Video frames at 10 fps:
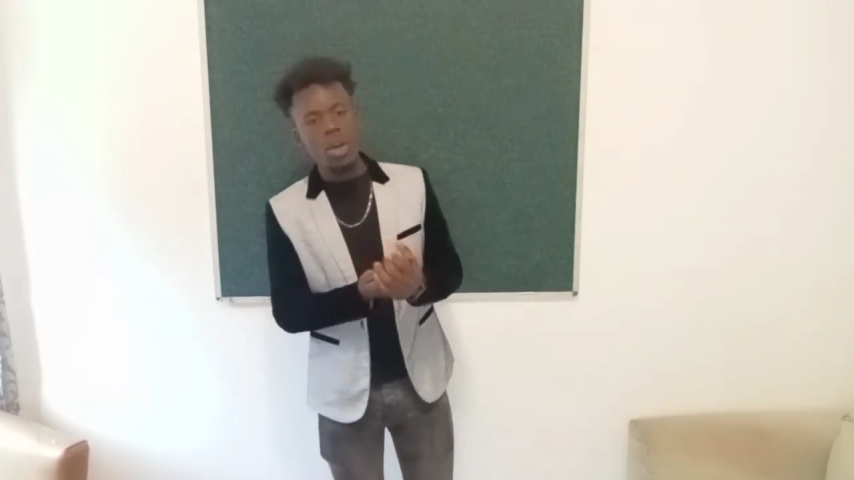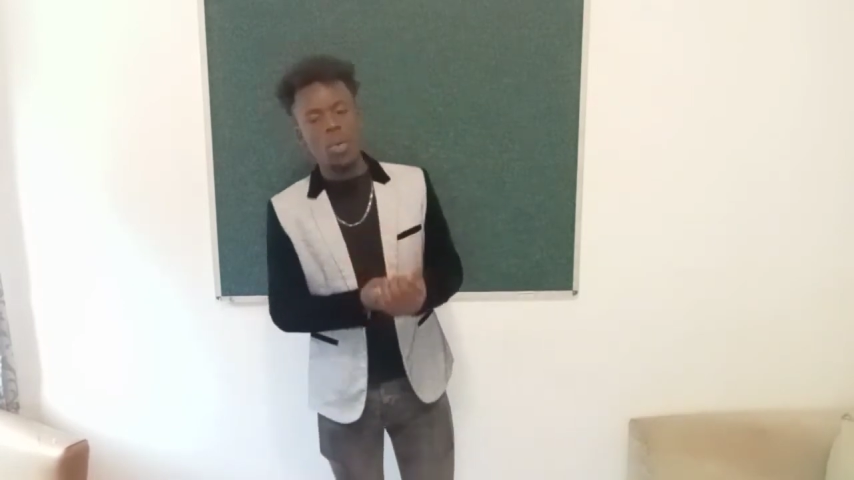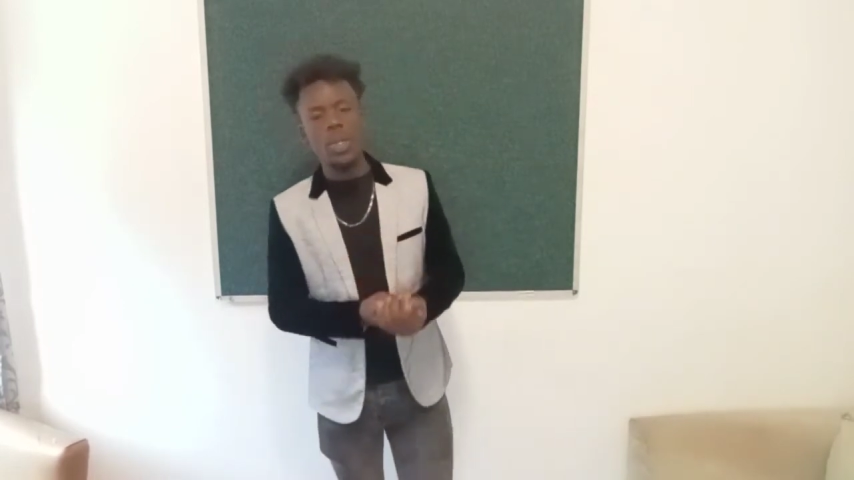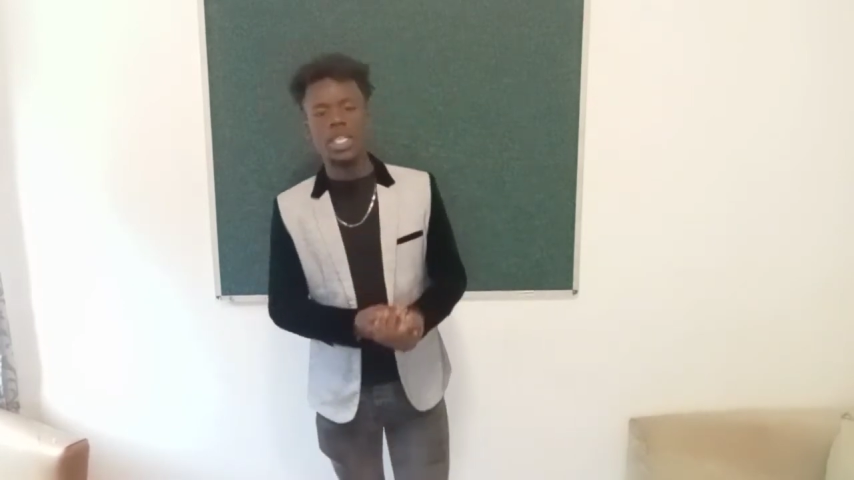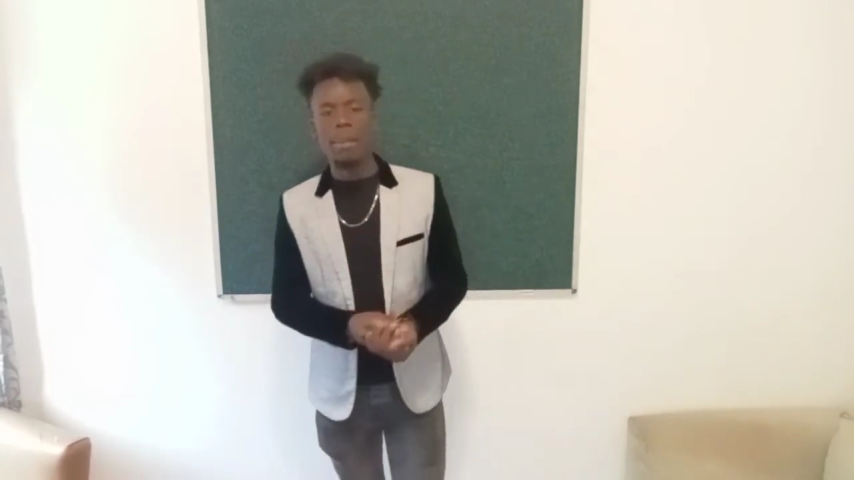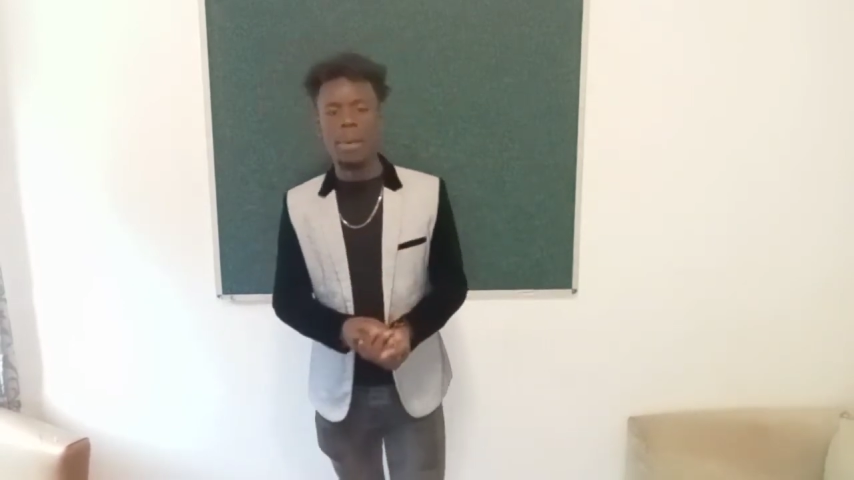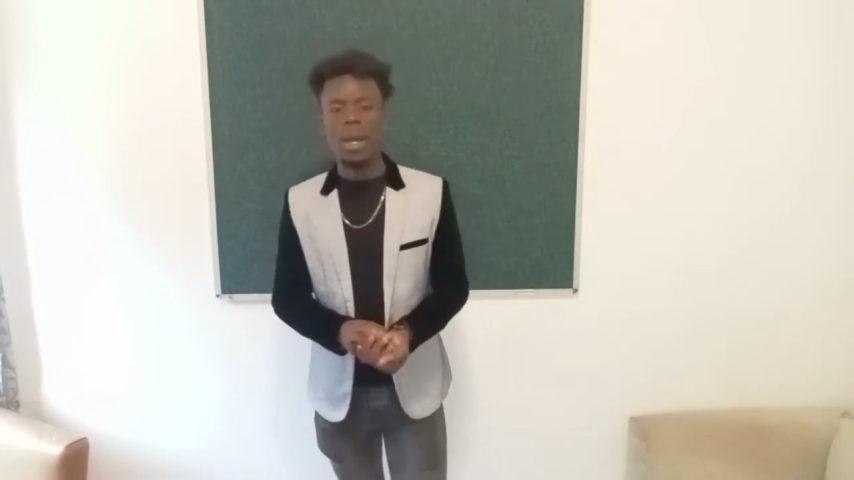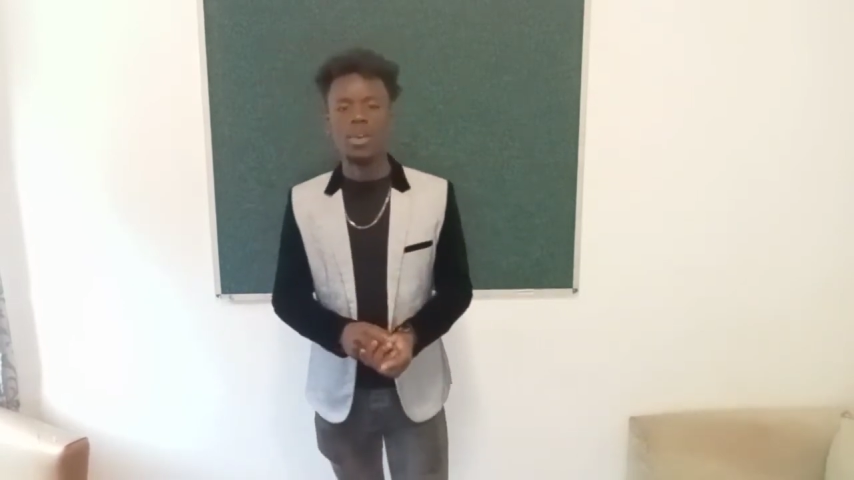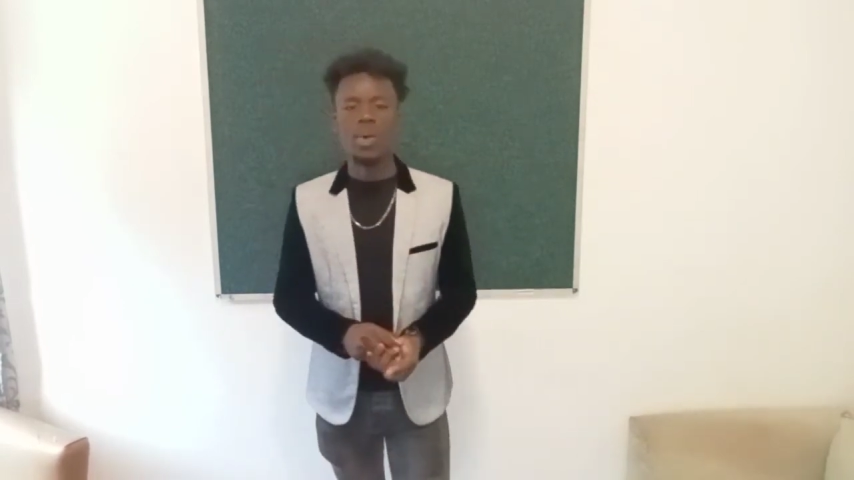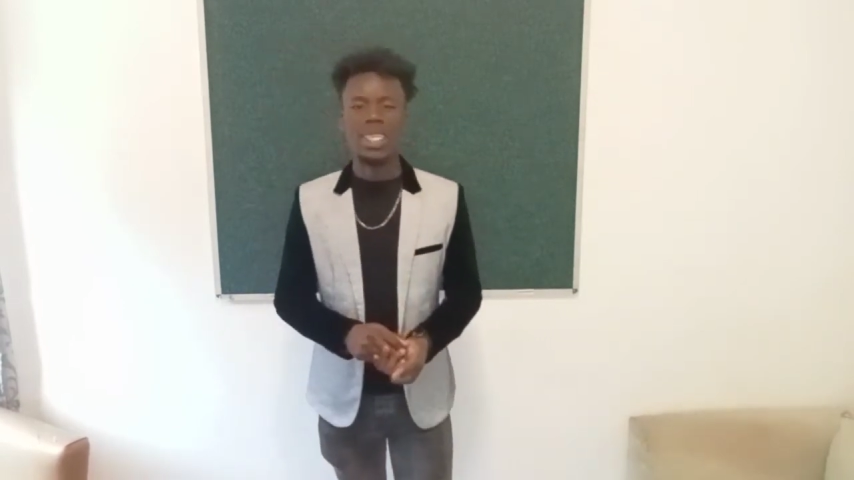wind
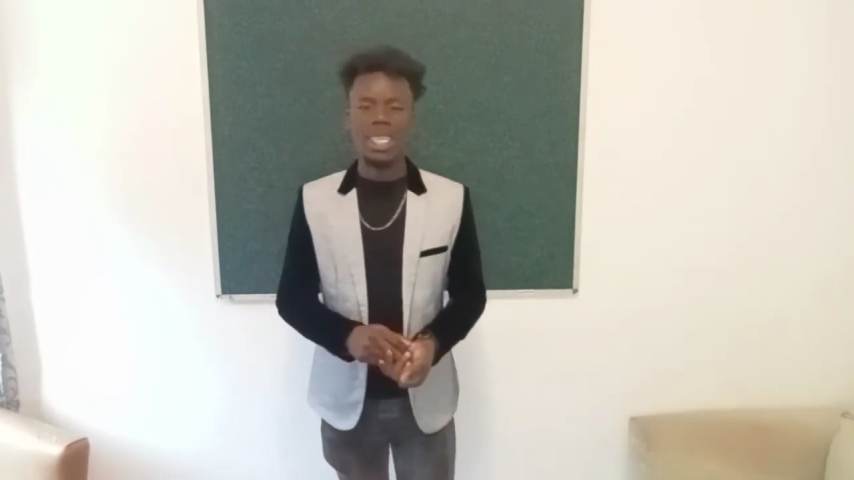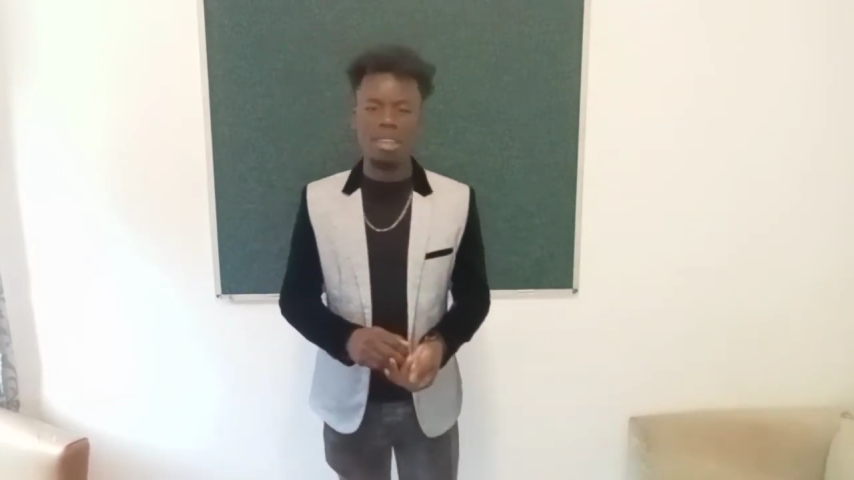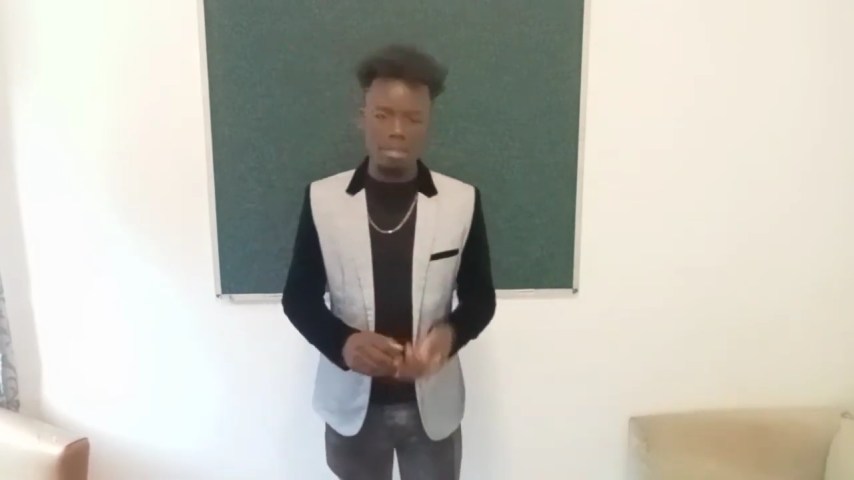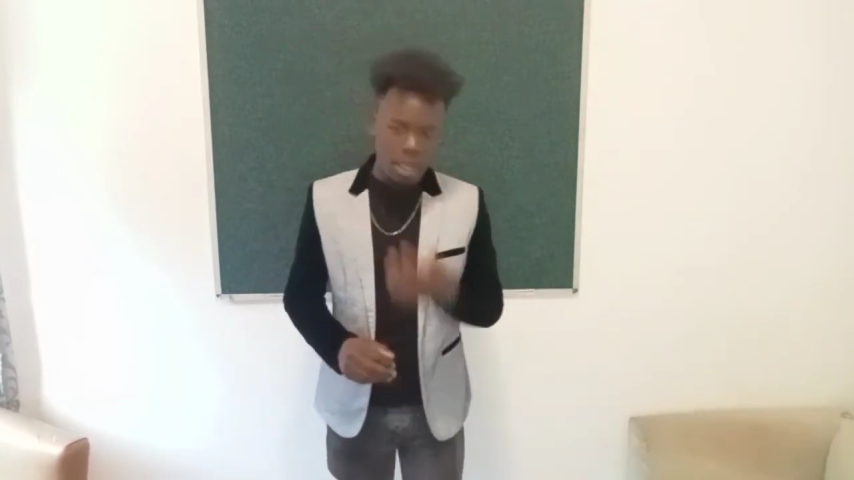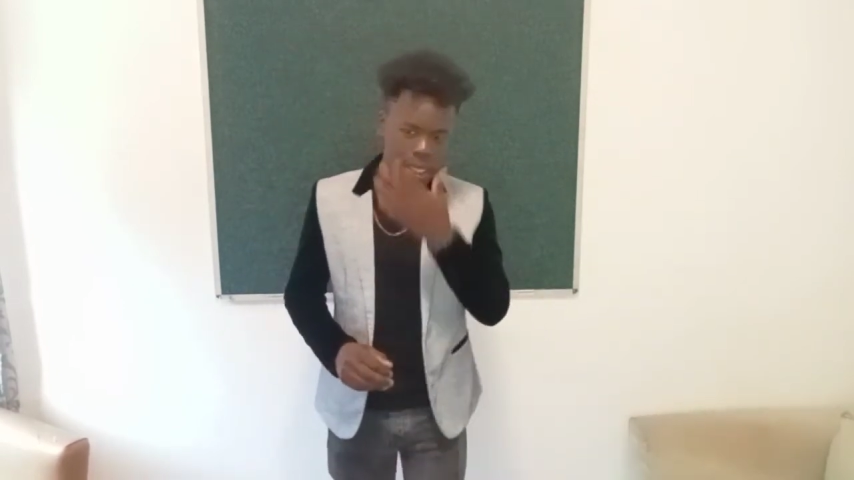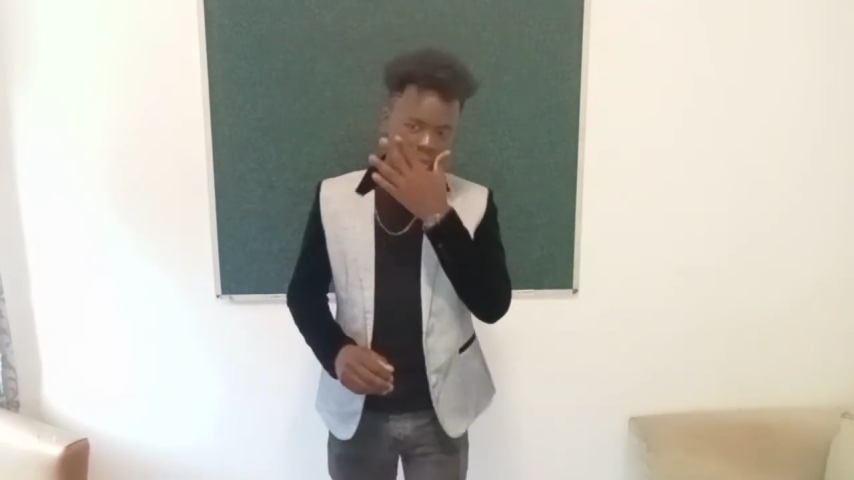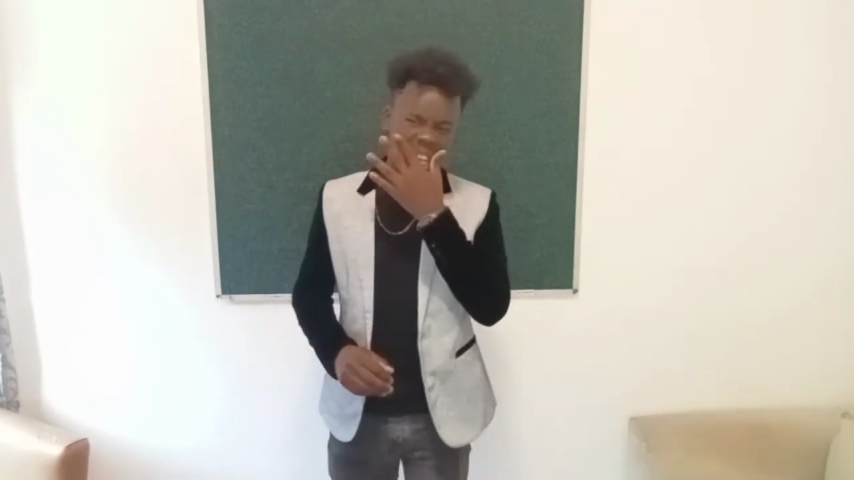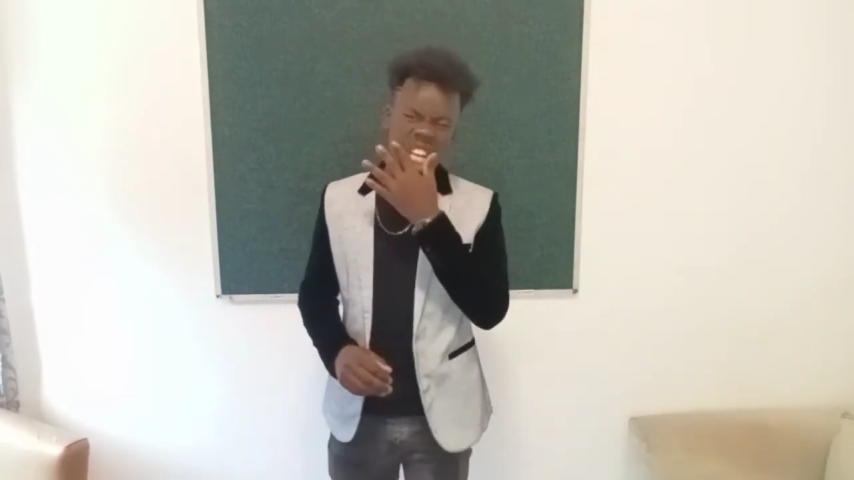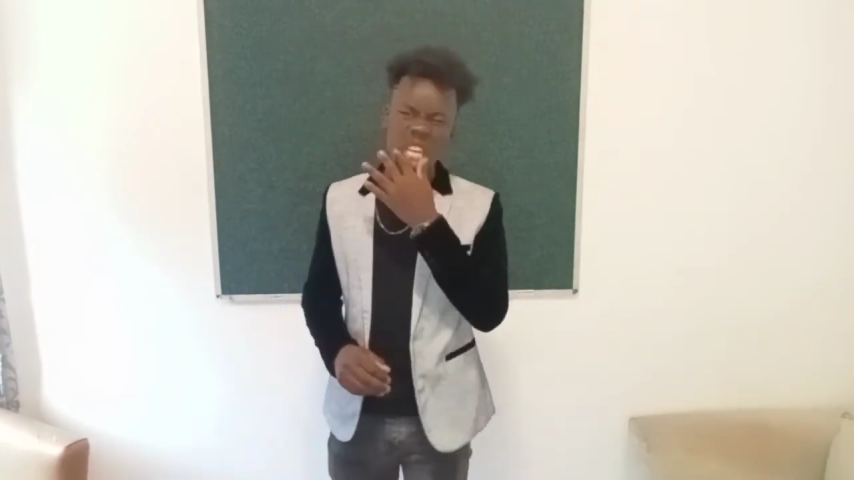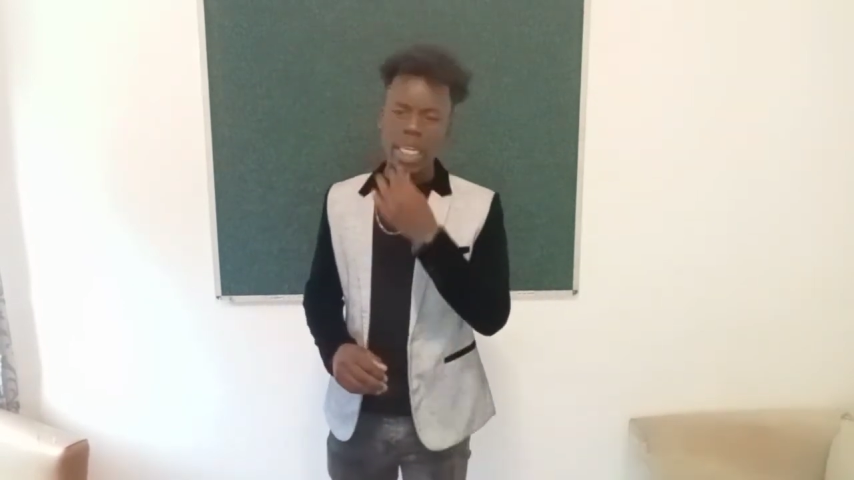turbine was invented
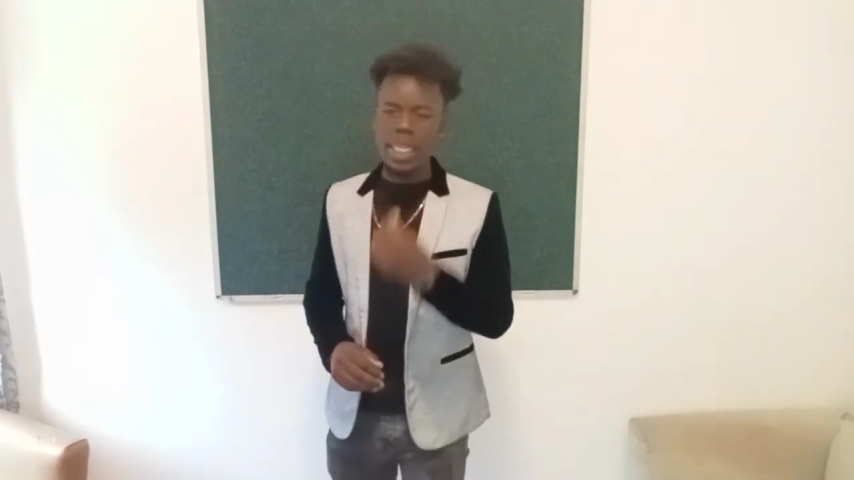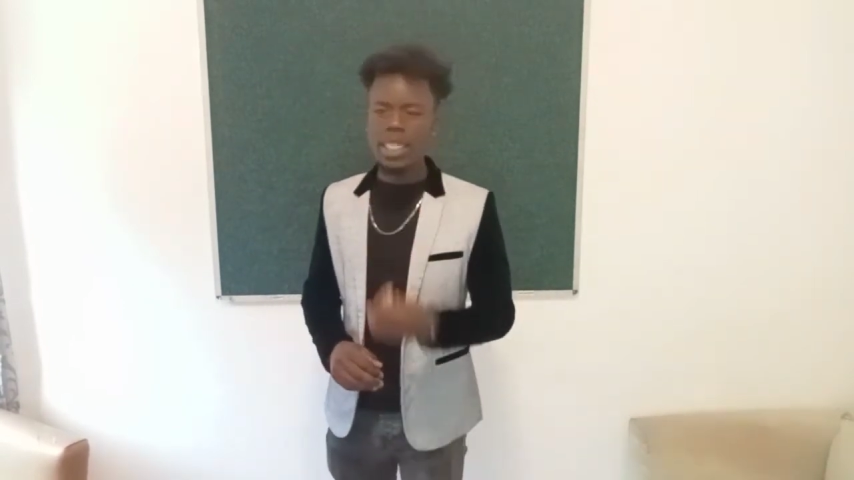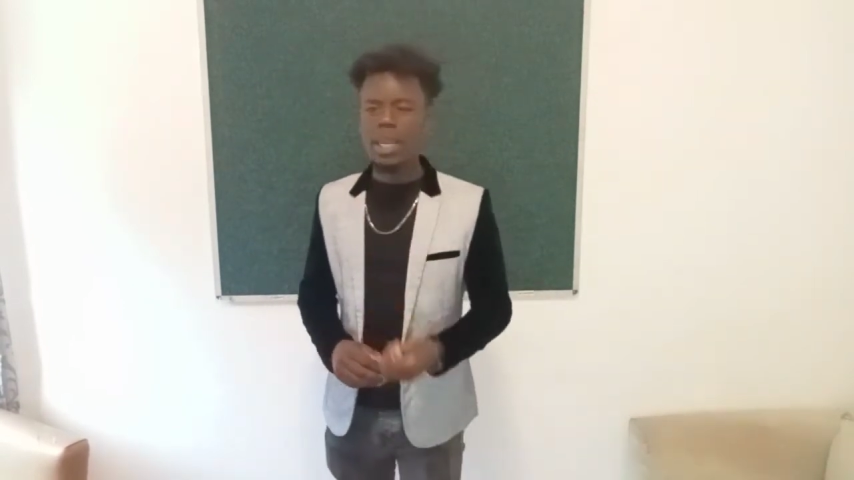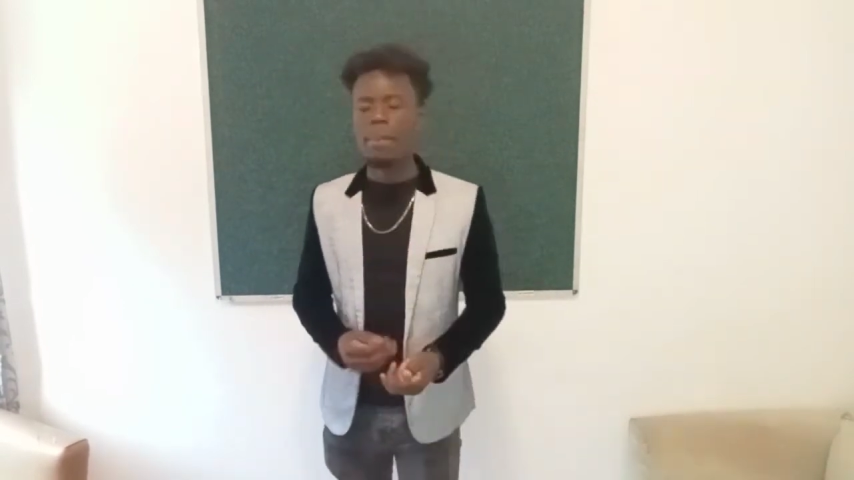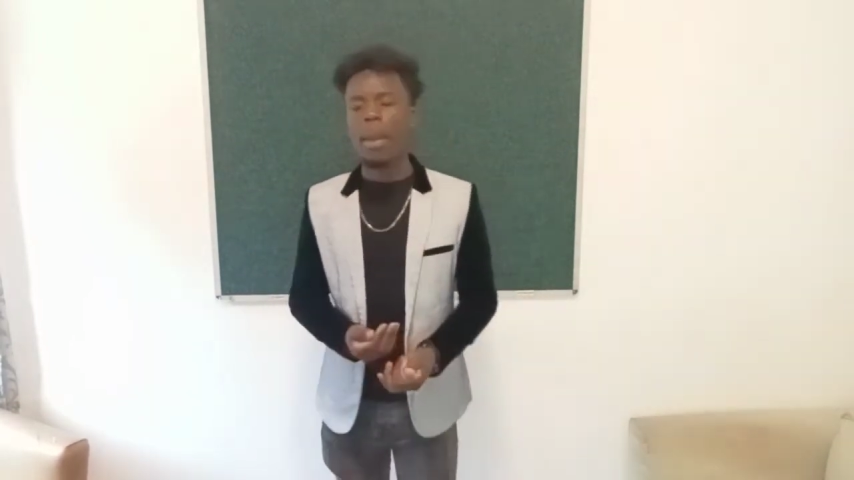and created